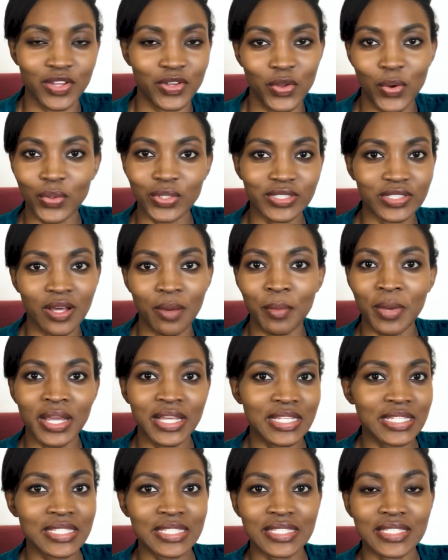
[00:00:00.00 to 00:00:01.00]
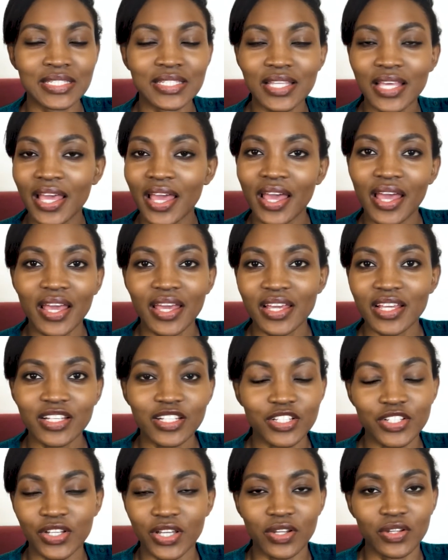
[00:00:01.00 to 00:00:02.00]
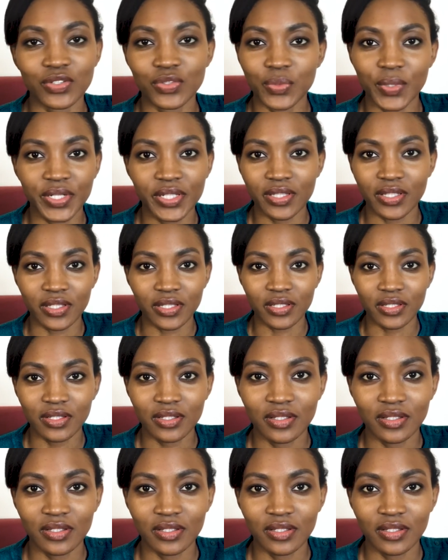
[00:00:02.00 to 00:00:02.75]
No, summer is, you cannot do anything.